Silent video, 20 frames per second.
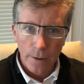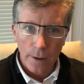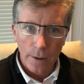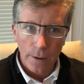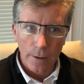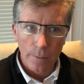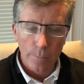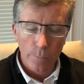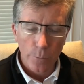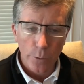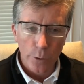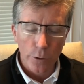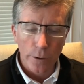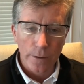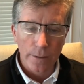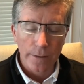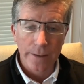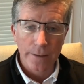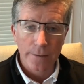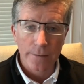um, or at
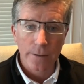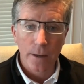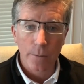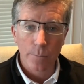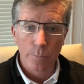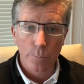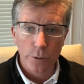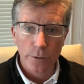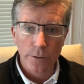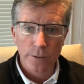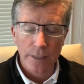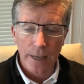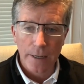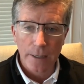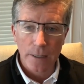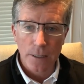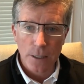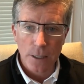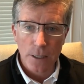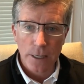least some
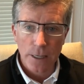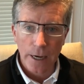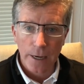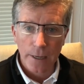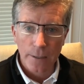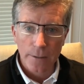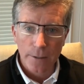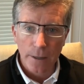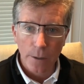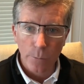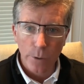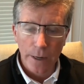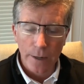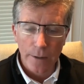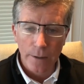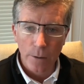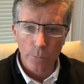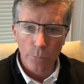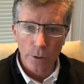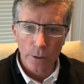percentage chance that we
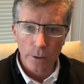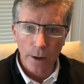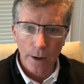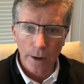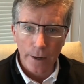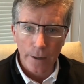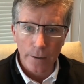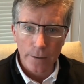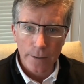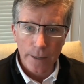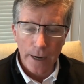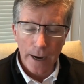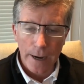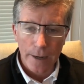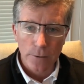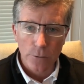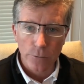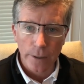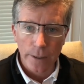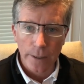end up with higher tax
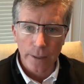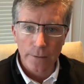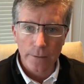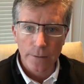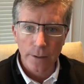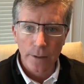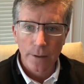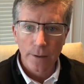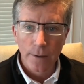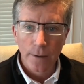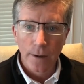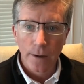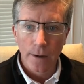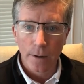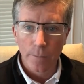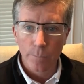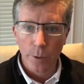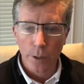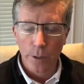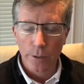rates,
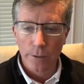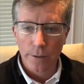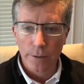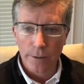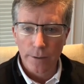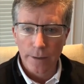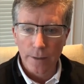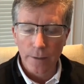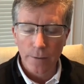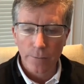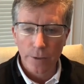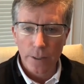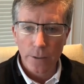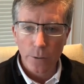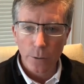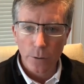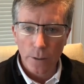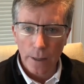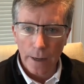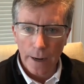um, both on the
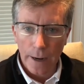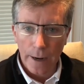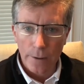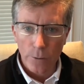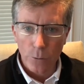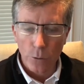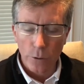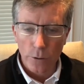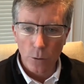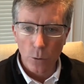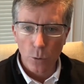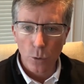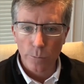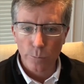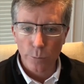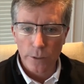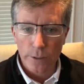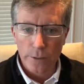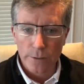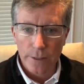individual and or
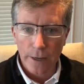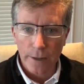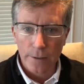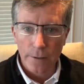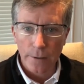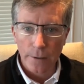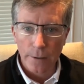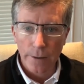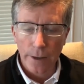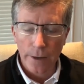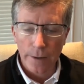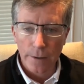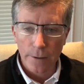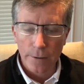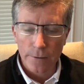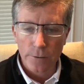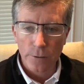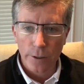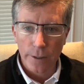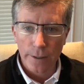corporate sector, that
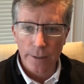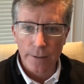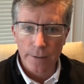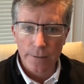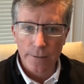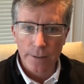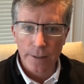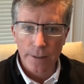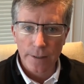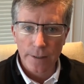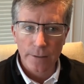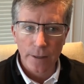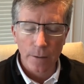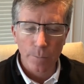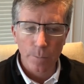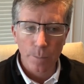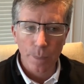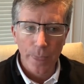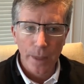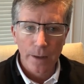you're starting to see
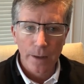some